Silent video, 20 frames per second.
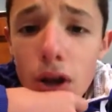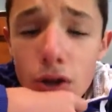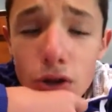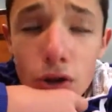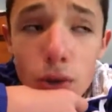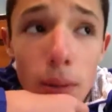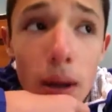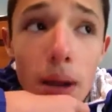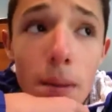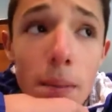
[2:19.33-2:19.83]

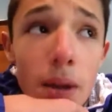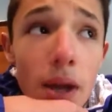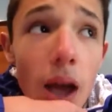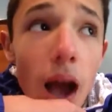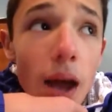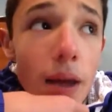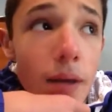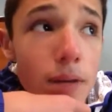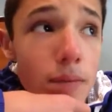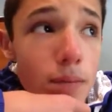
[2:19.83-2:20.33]
So maybe
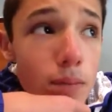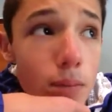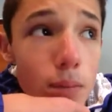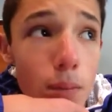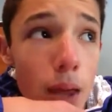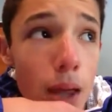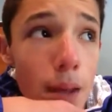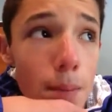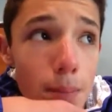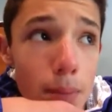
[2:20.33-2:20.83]

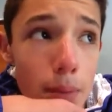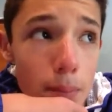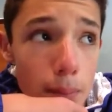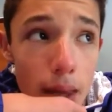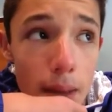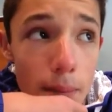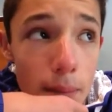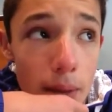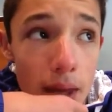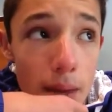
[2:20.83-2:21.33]

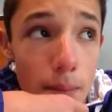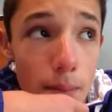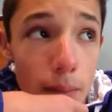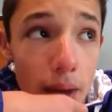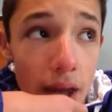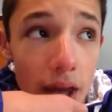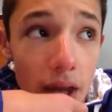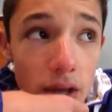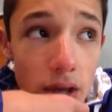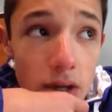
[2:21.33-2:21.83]
it
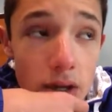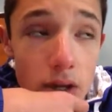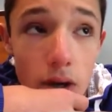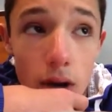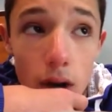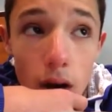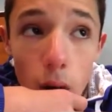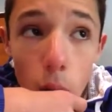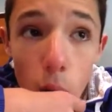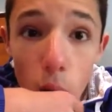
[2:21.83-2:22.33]
missed,
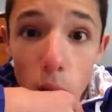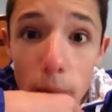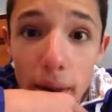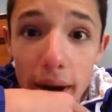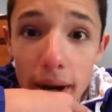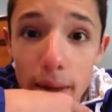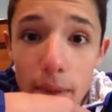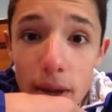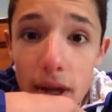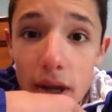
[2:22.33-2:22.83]
or
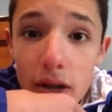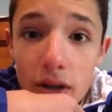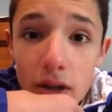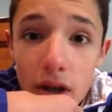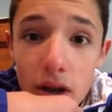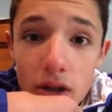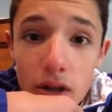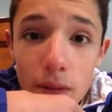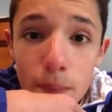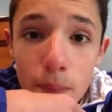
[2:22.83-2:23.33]
maybe it
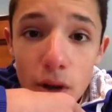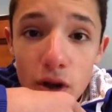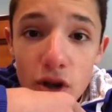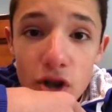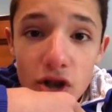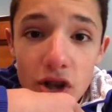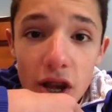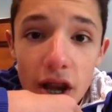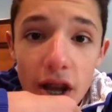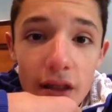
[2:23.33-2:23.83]
does a
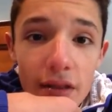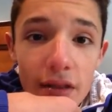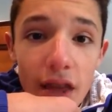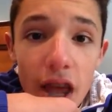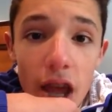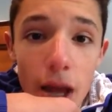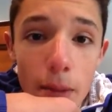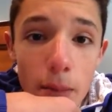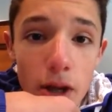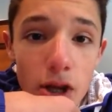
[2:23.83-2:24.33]
percent
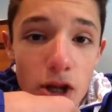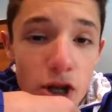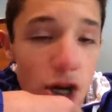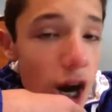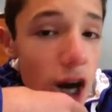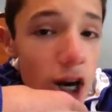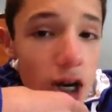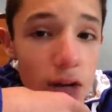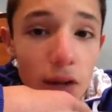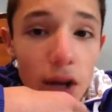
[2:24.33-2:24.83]
damage,
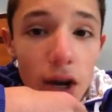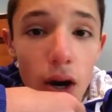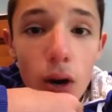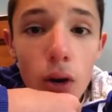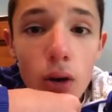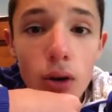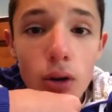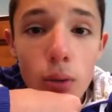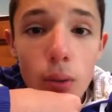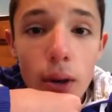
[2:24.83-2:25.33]
kind of like
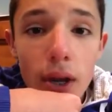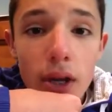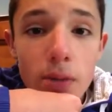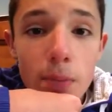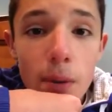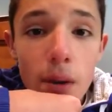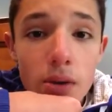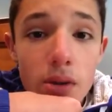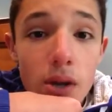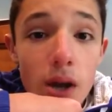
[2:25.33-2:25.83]
earthquake
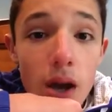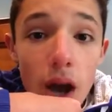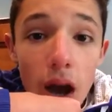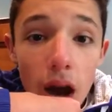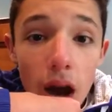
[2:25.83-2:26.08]
spells.